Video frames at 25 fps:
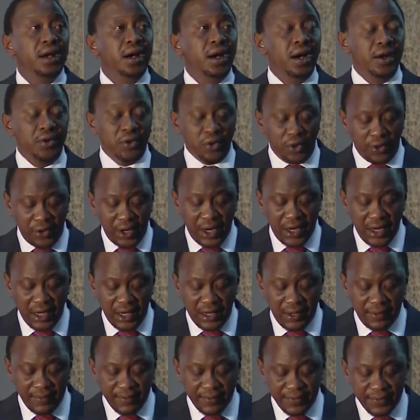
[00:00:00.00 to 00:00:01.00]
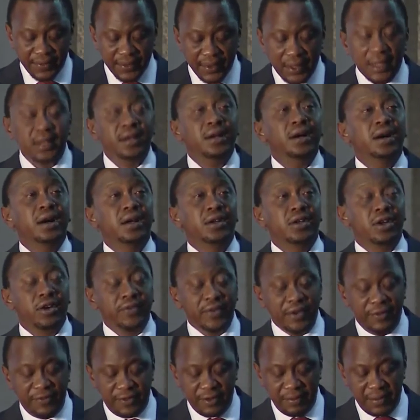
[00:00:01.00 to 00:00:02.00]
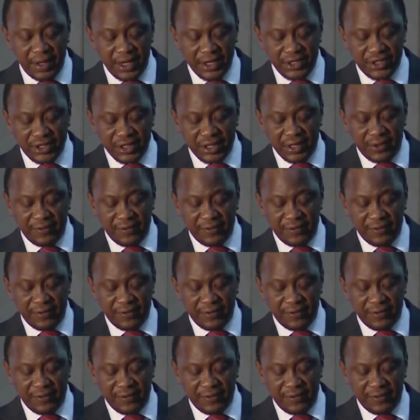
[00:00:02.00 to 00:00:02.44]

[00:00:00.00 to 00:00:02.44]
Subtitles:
And already, a lot of information